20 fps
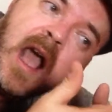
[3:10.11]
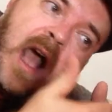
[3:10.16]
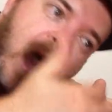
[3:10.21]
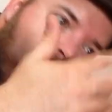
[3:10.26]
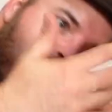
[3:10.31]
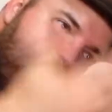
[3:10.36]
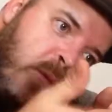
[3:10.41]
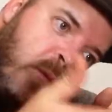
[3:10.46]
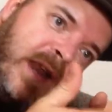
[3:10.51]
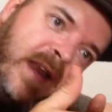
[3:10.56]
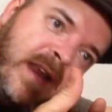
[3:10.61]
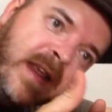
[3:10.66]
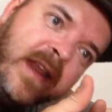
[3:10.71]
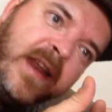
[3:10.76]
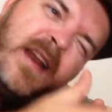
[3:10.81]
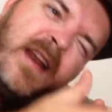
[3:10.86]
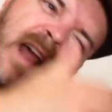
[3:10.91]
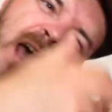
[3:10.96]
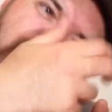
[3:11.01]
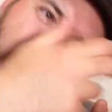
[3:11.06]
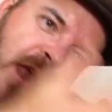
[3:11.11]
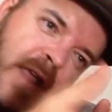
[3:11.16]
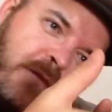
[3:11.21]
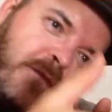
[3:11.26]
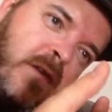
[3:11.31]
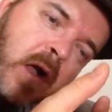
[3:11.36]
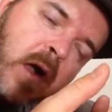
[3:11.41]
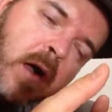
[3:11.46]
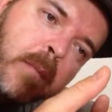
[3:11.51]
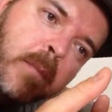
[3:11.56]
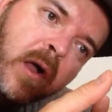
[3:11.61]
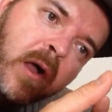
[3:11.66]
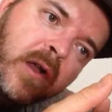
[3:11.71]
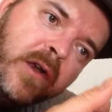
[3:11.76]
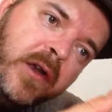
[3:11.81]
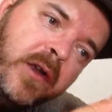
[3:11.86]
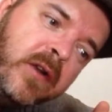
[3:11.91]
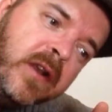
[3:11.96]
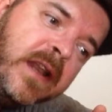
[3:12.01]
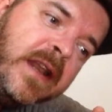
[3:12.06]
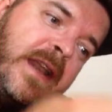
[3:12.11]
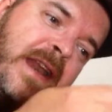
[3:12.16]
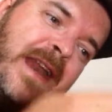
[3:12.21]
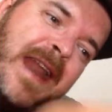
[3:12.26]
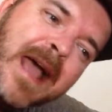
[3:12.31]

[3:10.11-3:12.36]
went in and I've got a pot noodle and